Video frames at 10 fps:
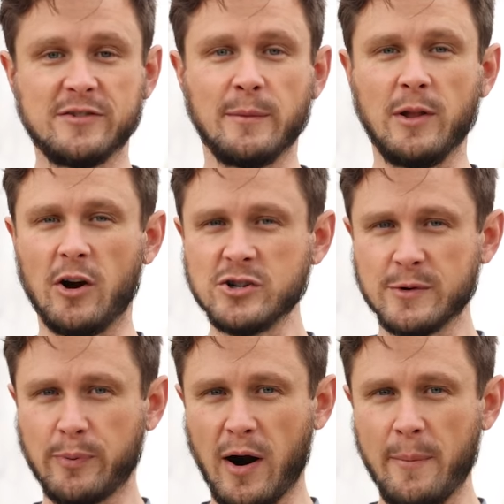Some larger
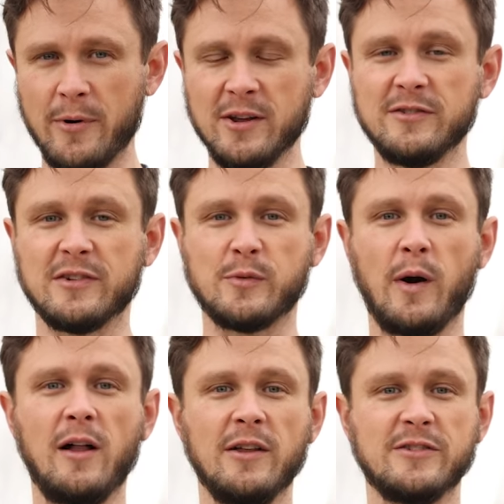properties, as
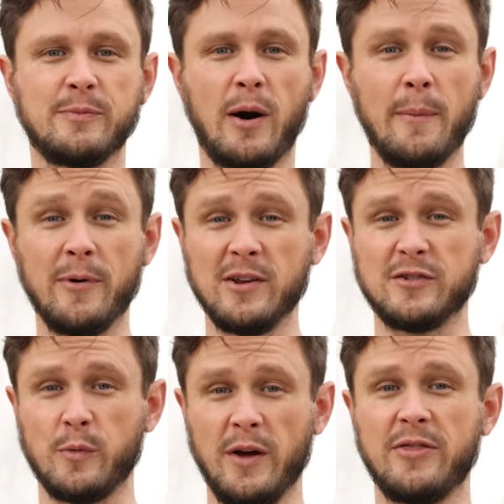well as
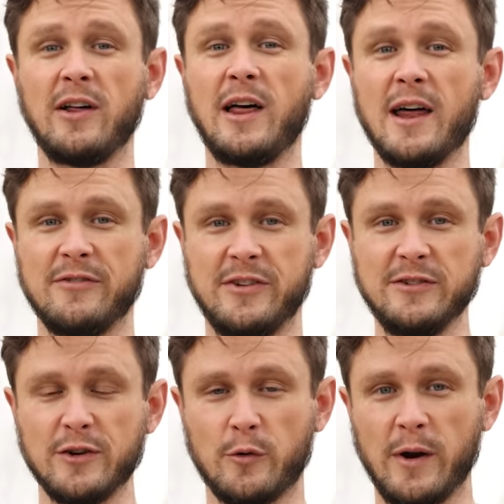properties with a lot of
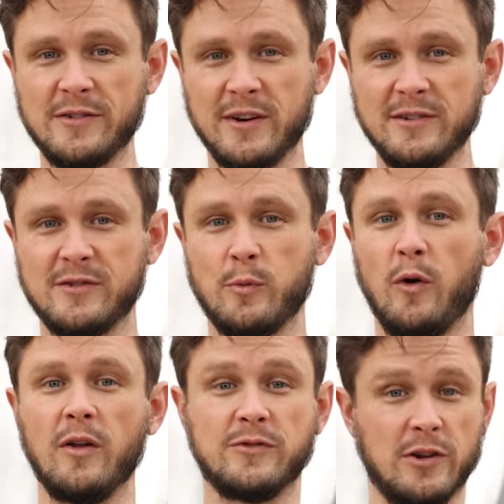seasonal residents,
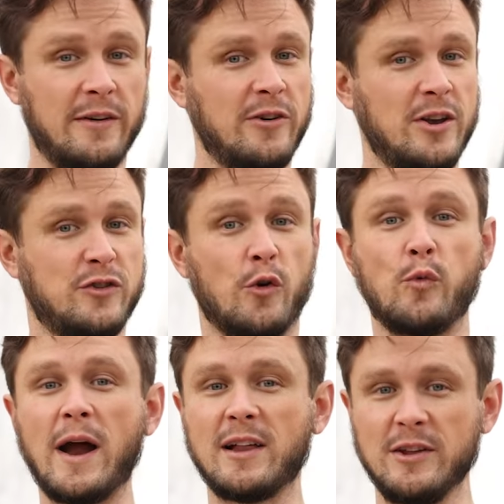will deliver it
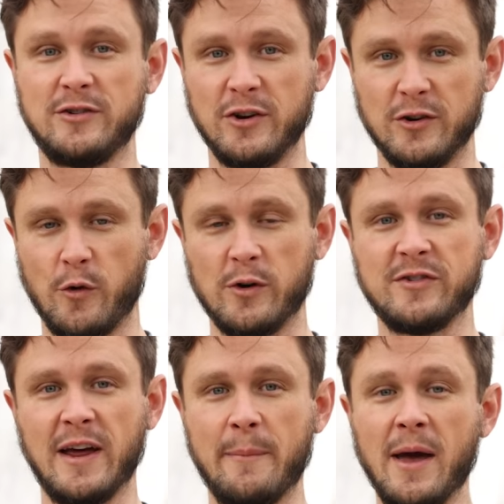directly to your
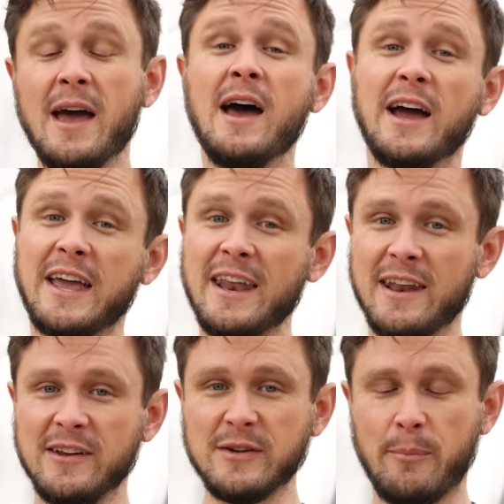doorstep. Again,
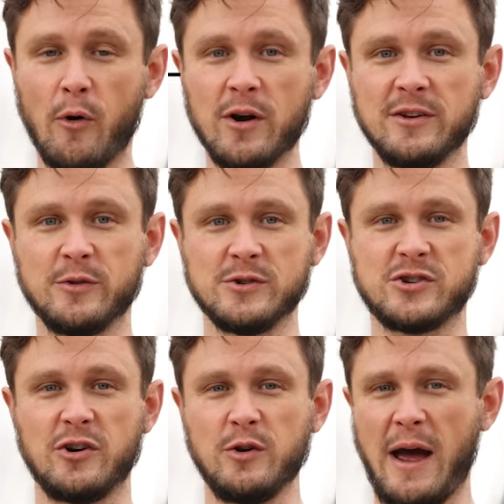it is important to
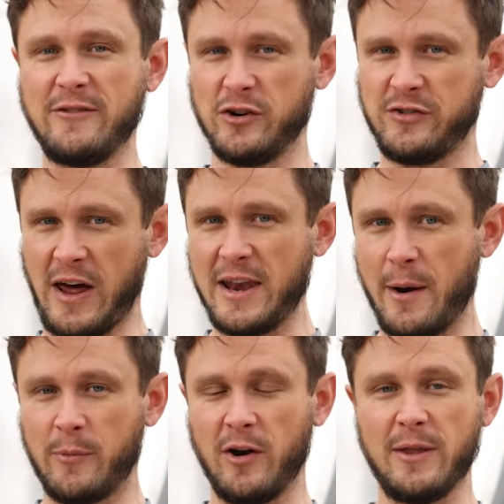ensure you have your site
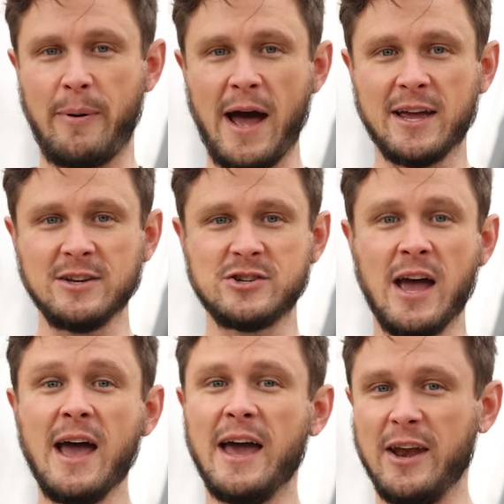number on the package,
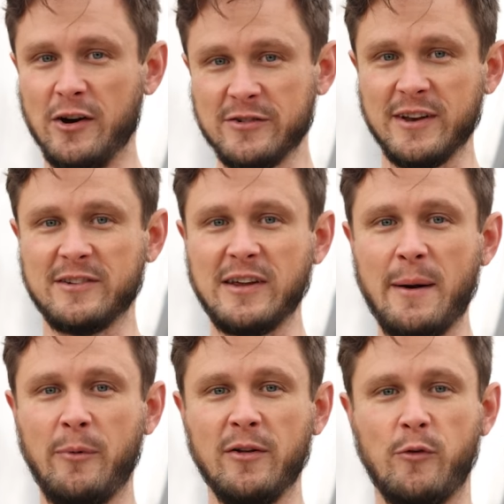and here's an
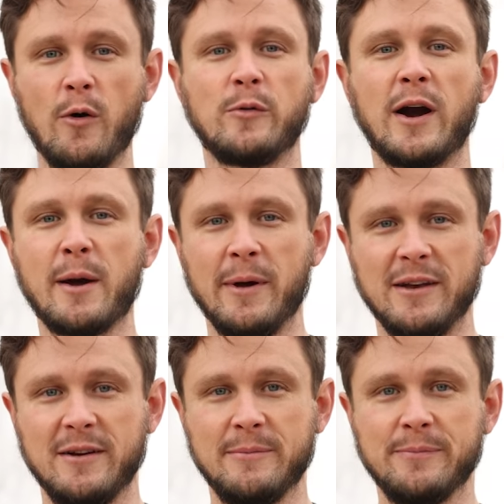example of what we recommend.